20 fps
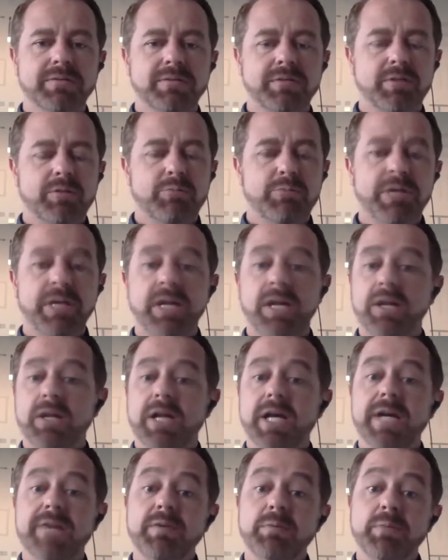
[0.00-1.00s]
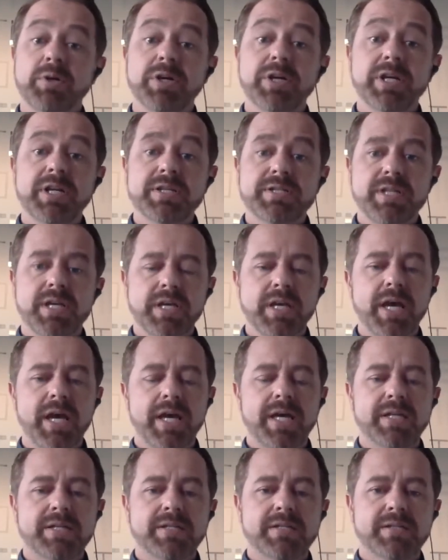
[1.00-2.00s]
but a lot of them are going to say
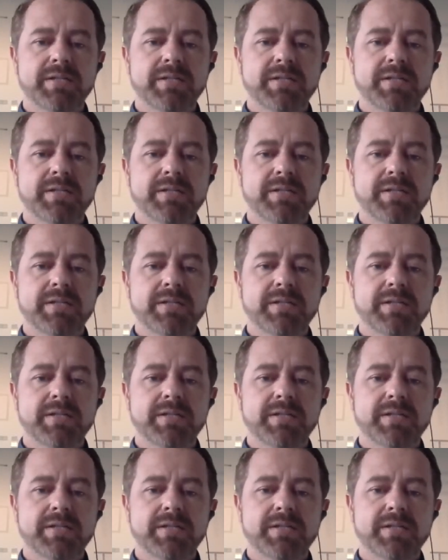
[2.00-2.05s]
yes.